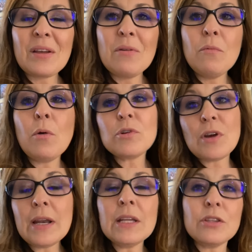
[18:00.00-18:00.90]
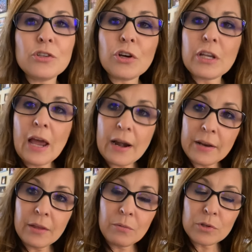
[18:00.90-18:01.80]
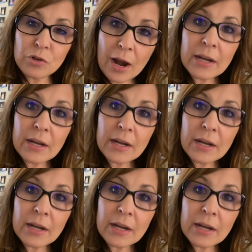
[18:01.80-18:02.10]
well, we're trying to get the turkey out of that. We're trying to